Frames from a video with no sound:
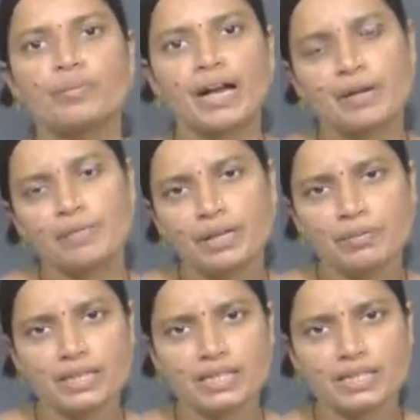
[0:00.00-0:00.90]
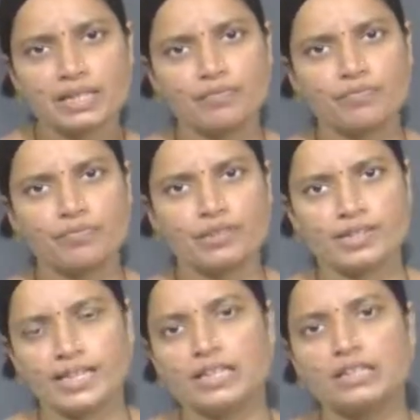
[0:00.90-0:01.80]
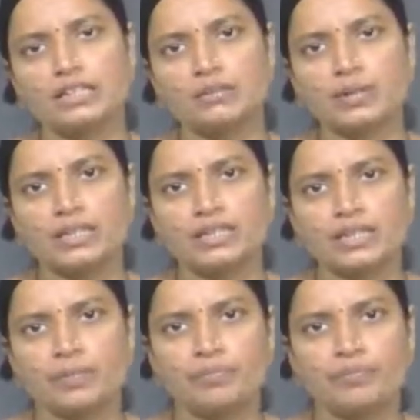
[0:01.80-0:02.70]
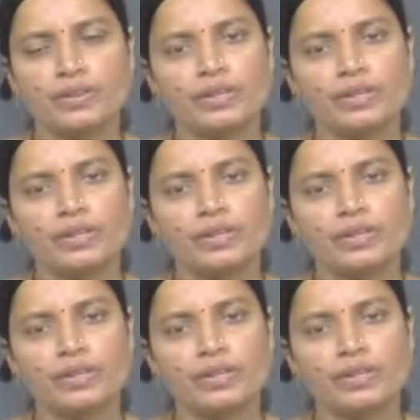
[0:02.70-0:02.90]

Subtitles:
primary meristem, secondary meristem.